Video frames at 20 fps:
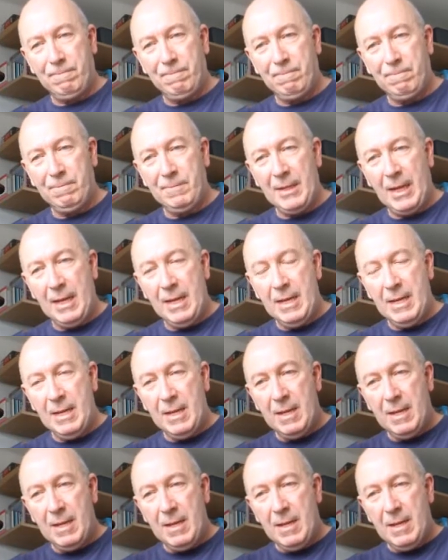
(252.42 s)

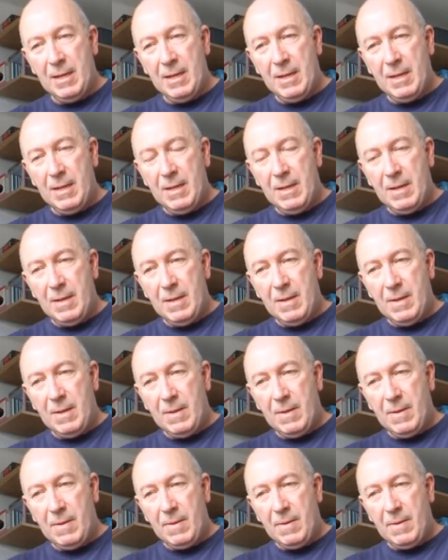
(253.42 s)

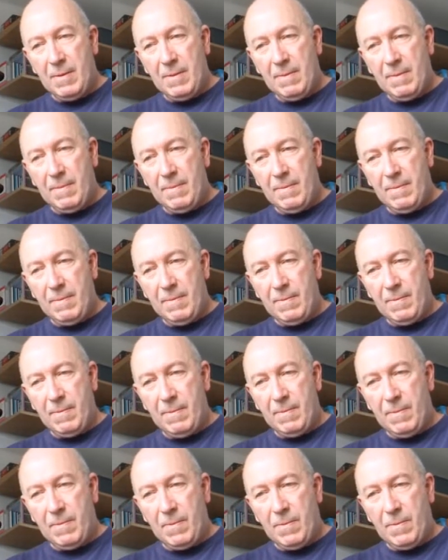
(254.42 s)
(no one is talking)